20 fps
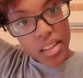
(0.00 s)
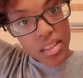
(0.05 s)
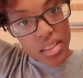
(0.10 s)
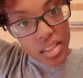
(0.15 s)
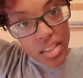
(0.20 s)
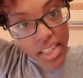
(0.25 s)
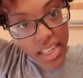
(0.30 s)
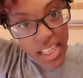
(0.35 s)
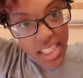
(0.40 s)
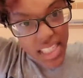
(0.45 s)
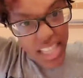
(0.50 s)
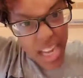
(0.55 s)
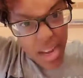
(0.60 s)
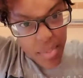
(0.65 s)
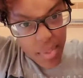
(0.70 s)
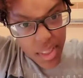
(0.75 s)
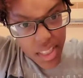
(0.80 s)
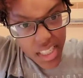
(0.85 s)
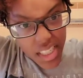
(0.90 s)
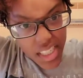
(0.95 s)
So like I said, I
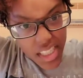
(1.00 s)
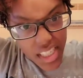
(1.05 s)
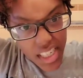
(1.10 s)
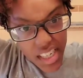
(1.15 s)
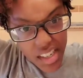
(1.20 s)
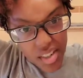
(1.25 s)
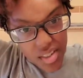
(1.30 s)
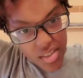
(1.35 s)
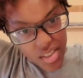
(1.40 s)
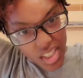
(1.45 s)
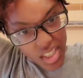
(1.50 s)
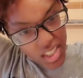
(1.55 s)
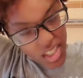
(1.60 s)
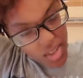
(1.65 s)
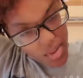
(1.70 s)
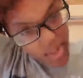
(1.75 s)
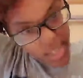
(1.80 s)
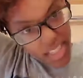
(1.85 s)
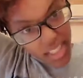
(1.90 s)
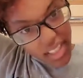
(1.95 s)
put the gel just
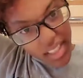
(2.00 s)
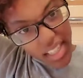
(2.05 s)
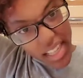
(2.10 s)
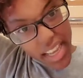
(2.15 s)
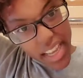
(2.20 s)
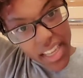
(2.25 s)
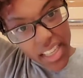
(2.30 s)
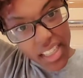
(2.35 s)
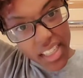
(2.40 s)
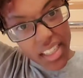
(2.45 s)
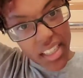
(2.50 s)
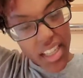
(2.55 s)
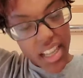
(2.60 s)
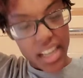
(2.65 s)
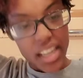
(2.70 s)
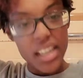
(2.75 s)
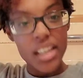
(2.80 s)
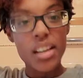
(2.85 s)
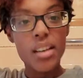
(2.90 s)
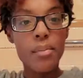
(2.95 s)
so it can lay
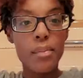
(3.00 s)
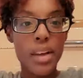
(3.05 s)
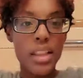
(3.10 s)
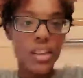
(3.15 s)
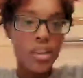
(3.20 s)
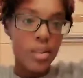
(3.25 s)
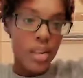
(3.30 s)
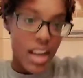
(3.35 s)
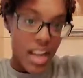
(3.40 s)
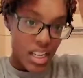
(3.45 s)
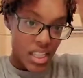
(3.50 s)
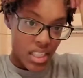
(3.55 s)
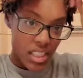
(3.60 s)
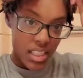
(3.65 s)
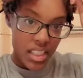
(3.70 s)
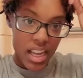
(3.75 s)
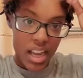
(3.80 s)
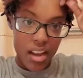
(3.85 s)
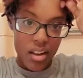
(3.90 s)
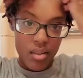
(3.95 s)
like my little edges
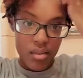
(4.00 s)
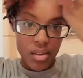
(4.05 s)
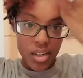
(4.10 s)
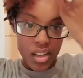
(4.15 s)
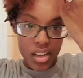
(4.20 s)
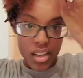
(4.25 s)
down.